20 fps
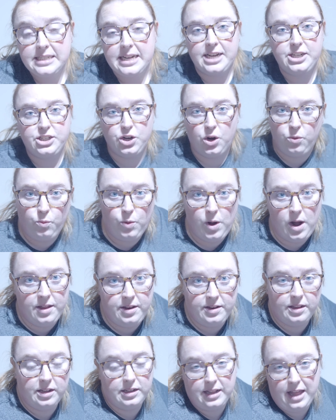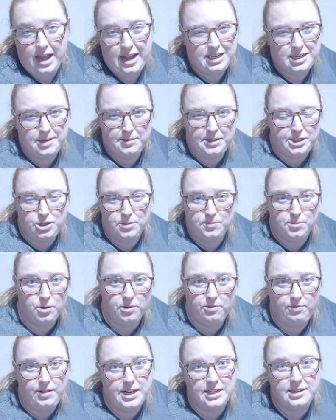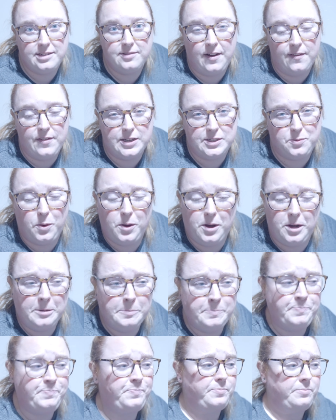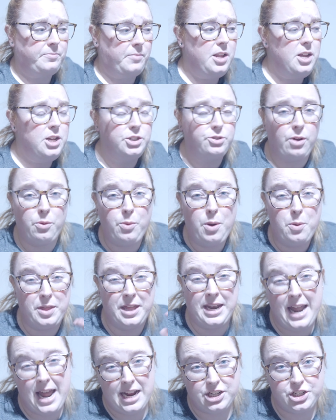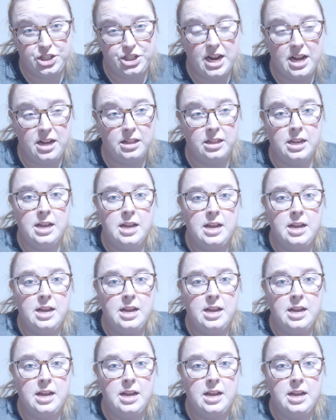I don't want the light to be super reflective on this wall. So I went with an eggshell